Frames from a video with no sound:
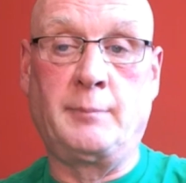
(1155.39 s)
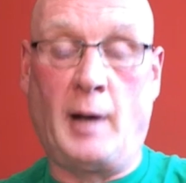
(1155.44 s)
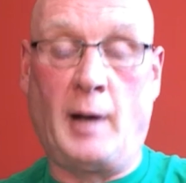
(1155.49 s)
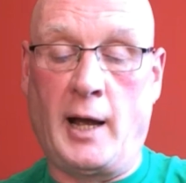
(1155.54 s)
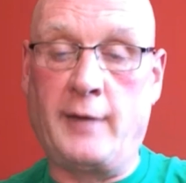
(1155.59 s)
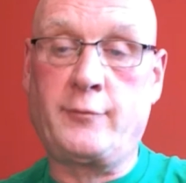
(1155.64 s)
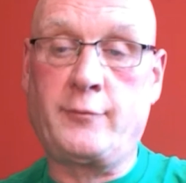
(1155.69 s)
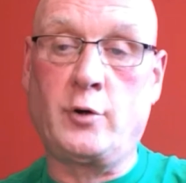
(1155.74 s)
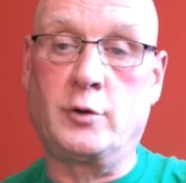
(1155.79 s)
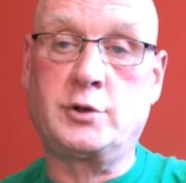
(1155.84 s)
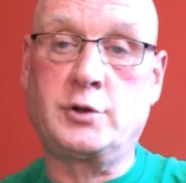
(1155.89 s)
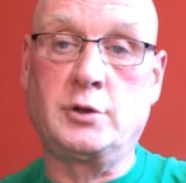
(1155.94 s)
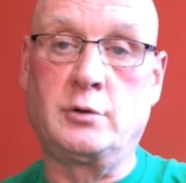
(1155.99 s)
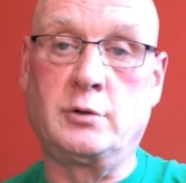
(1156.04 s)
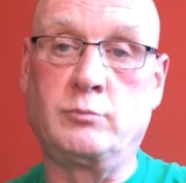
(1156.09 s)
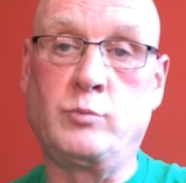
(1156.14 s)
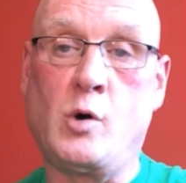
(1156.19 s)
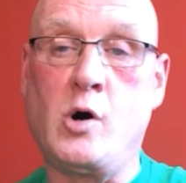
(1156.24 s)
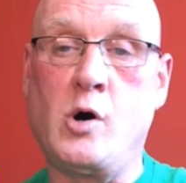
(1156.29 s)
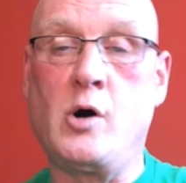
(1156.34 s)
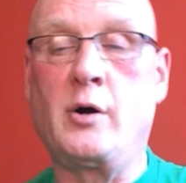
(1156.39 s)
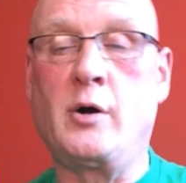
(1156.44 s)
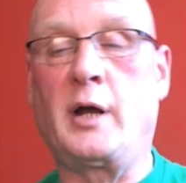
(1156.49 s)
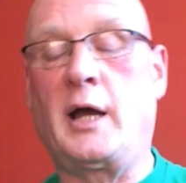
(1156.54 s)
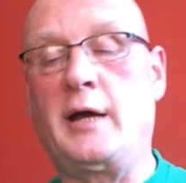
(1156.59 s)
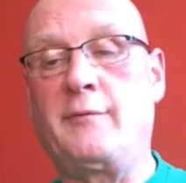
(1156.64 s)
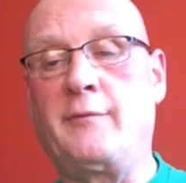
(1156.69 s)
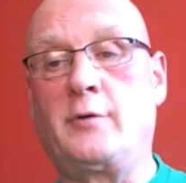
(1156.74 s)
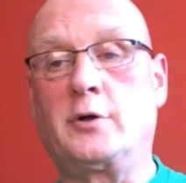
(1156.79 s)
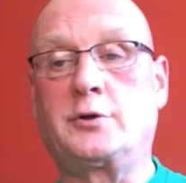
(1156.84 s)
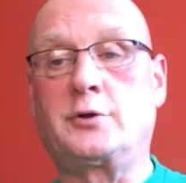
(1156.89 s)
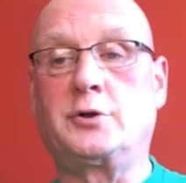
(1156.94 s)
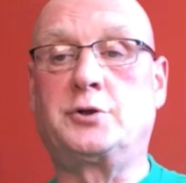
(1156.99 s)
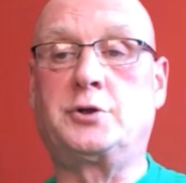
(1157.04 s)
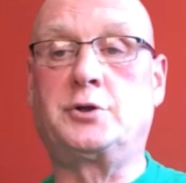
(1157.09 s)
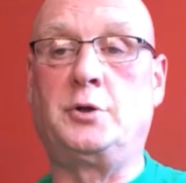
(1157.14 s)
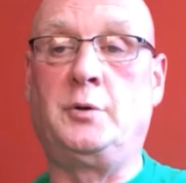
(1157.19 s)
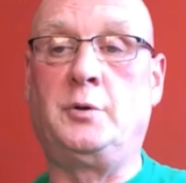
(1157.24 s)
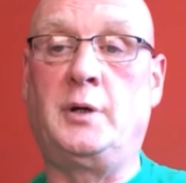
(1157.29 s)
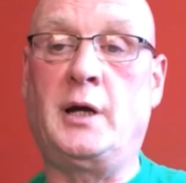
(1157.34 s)
I've got to one, I haven't got to
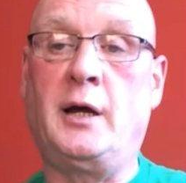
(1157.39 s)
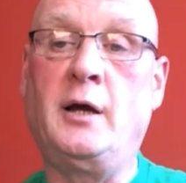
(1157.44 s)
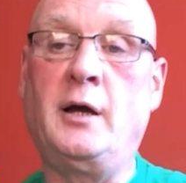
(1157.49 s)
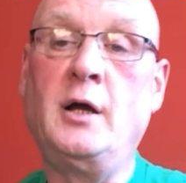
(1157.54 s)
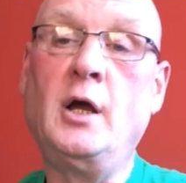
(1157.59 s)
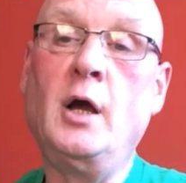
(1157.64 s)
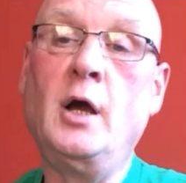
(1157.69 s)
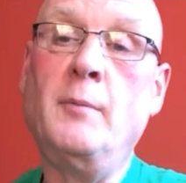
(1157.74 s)
two yet.